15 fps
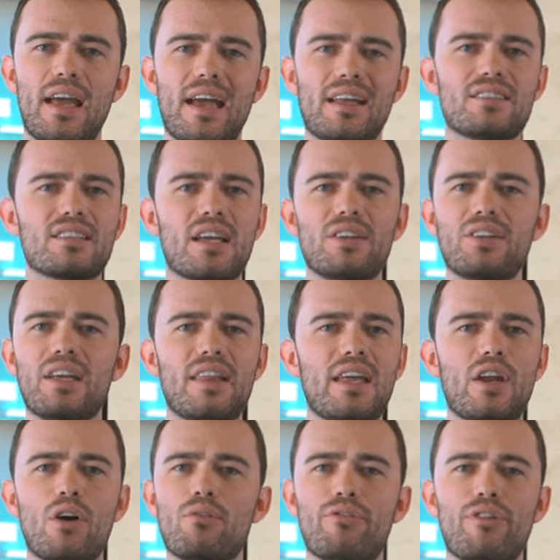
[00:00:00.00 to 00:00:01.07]
And suddenly they
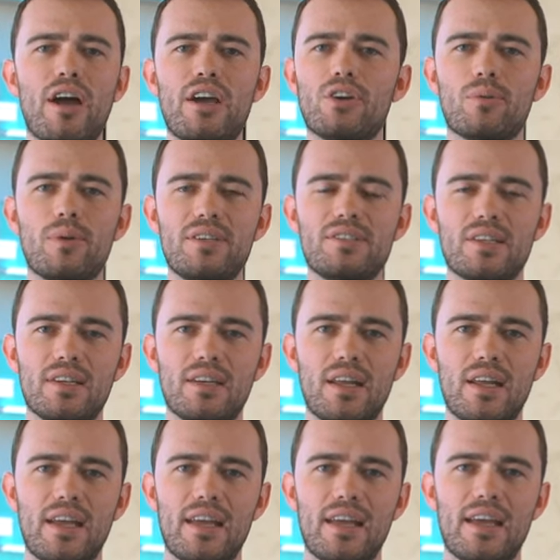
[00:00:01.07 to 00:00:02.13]
don't find a reason.
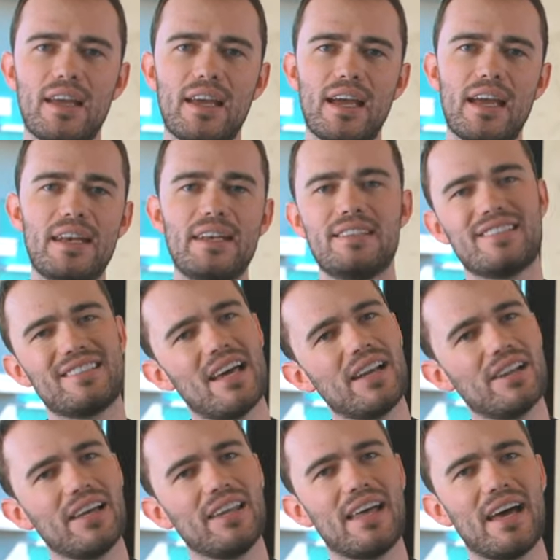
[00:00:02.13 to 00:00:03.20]
And
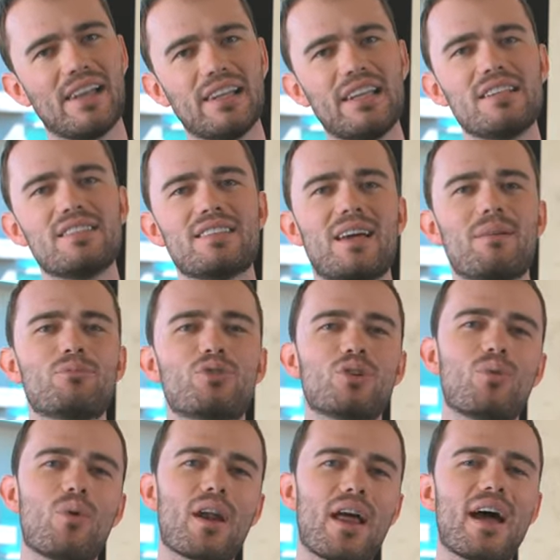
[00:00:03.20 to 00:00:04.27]
suddenly that leads them
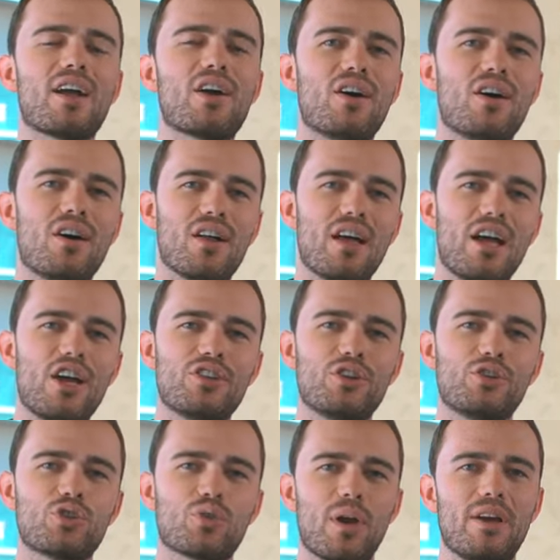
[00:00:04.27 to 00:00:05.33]
to what I call
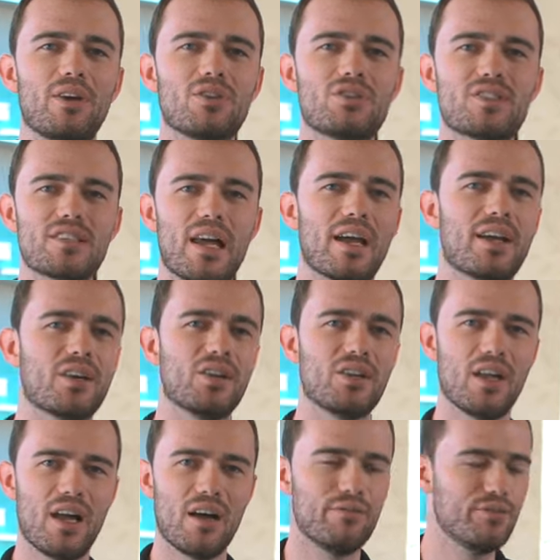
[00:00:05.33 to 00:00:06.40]
the trader's
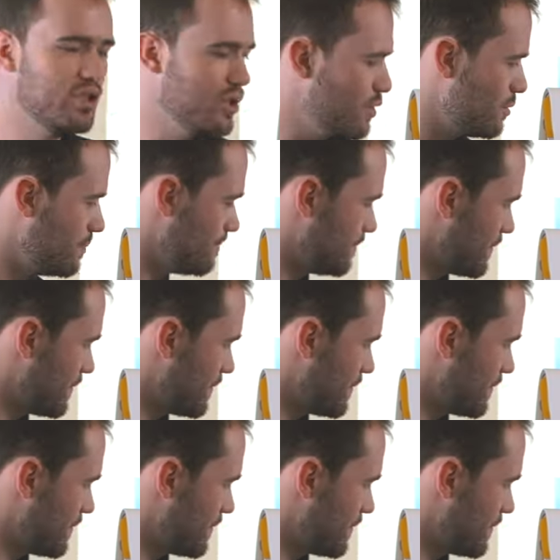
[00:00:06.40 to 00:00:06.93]
cycle of doom.